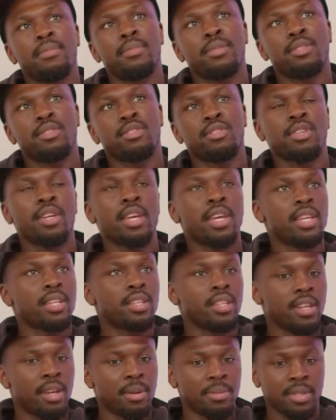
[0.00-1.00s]
So yeah, he
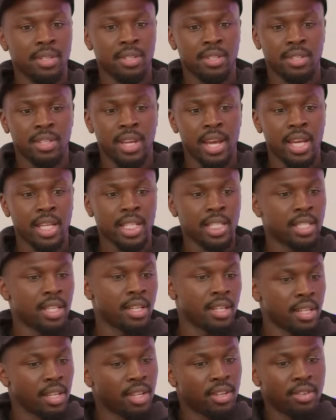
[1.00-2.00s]
did up the designs.
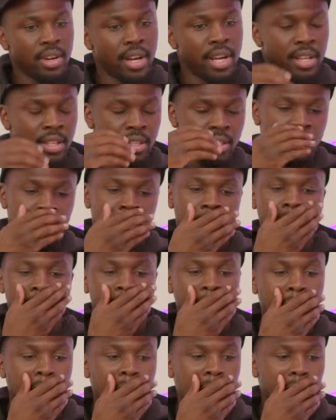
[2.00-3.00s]
Then he created
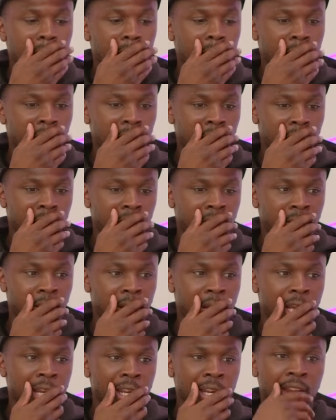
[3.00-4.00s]
the
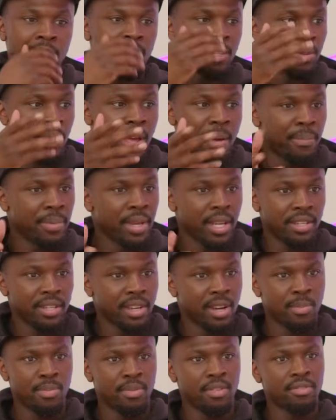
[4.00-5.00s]
ring, and then I picked it
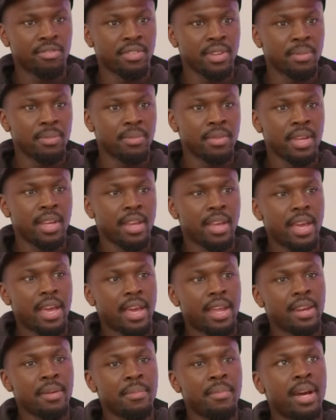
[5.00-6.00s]
up off him.
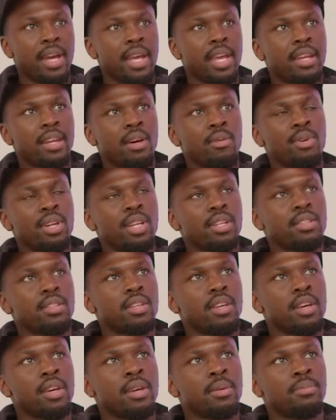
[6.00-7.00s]
And in my head, I wanted
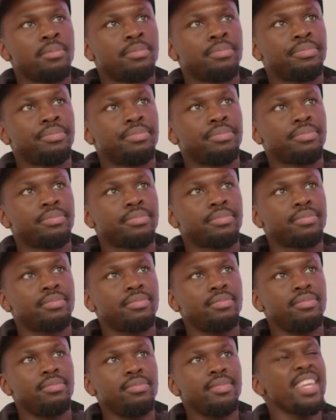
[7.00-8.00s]
to.
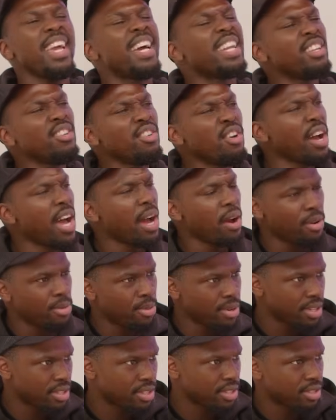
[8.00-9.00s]
I didn't know how I
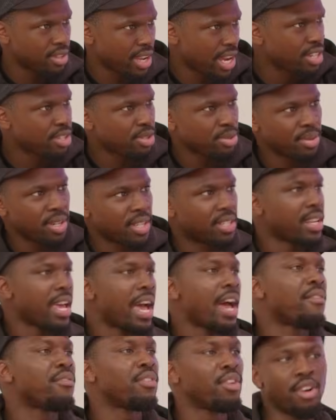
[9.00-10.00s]
wanted to do it. I just wanted to
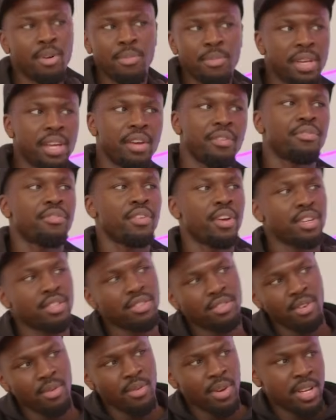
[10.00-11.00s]
have it on me at
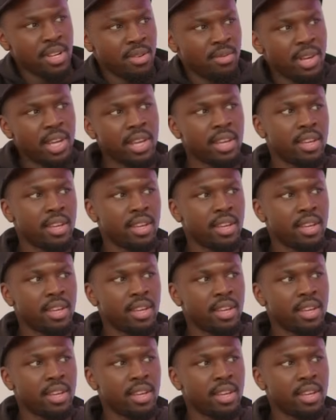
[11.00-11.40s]
first, though. Anyway.